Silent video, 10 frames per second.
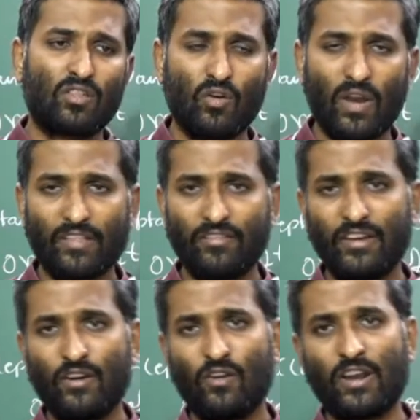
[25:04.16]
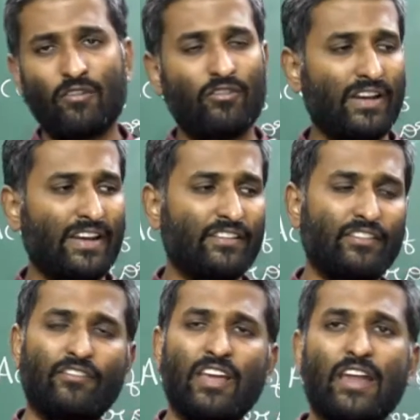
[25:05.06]
so as we know
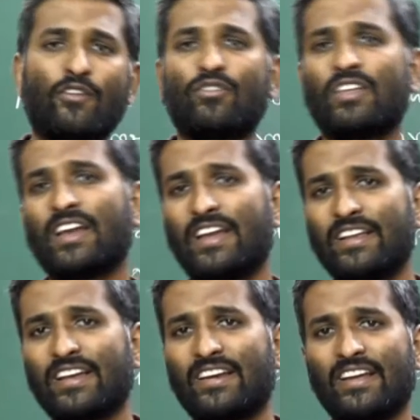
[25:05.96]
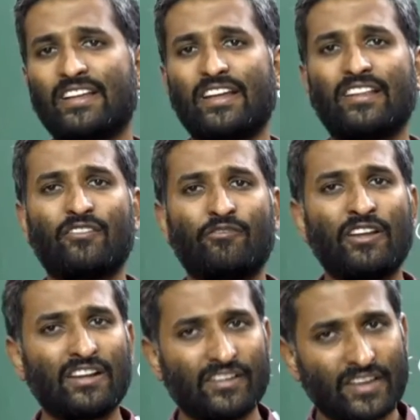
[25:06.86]
nowadays we are using the internet in
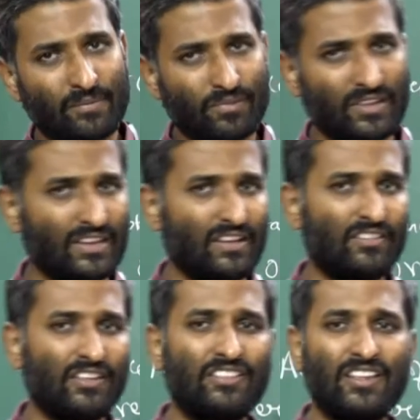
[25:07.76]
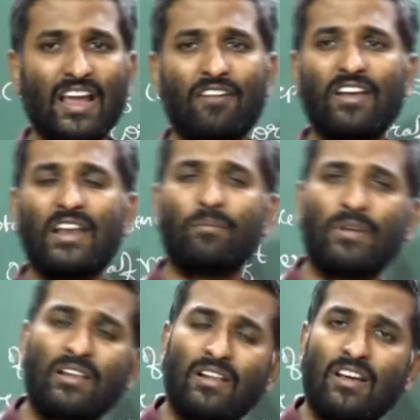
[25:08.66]
fingertips, it is easily
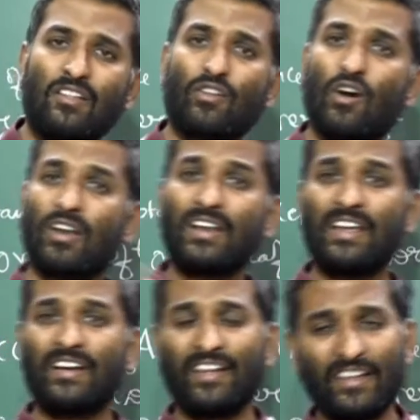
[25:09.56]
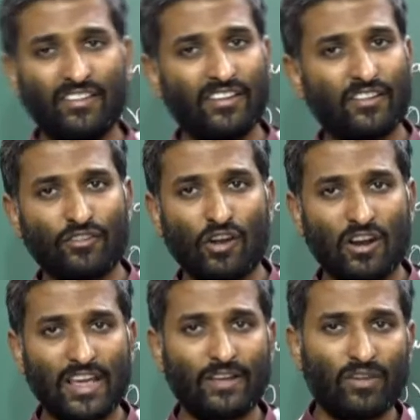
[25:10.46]
available. So earlier days it is
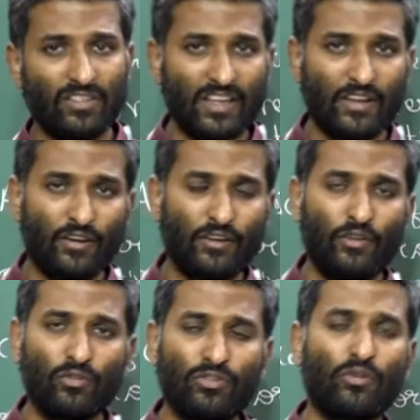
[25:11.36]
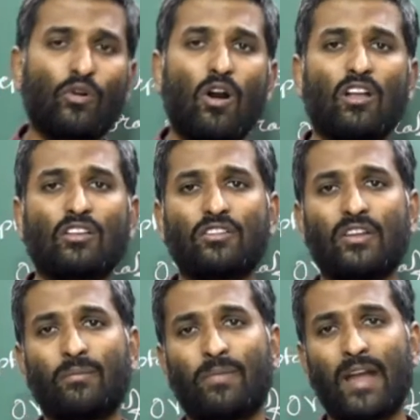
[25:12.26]
not like what they used to call to
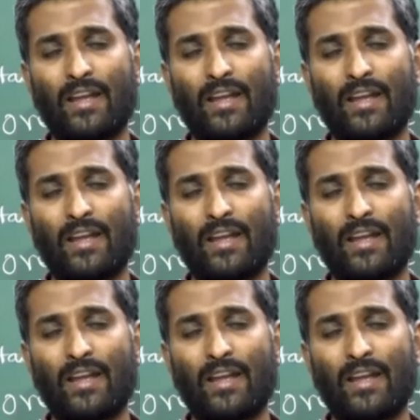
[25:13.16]
the